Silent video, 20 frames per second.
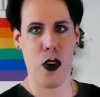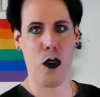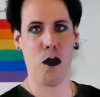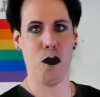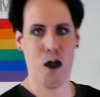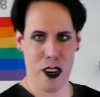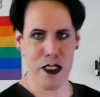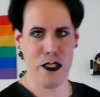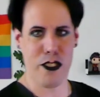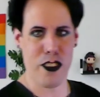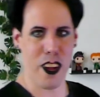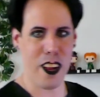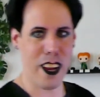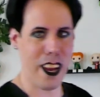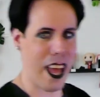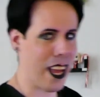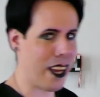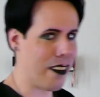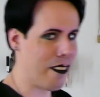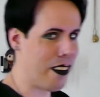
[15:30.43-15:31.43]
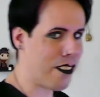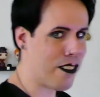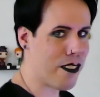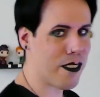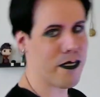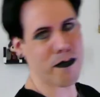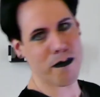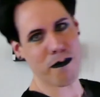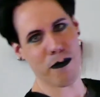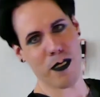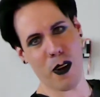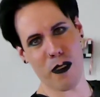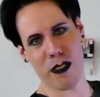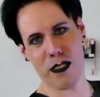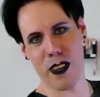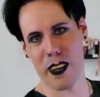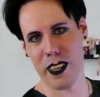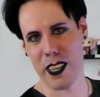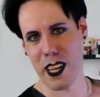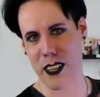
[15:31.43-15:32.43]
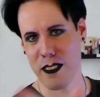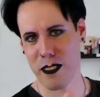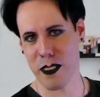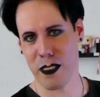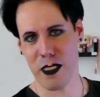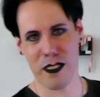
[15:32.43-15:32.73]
watch your language. No, sorry, that's Tony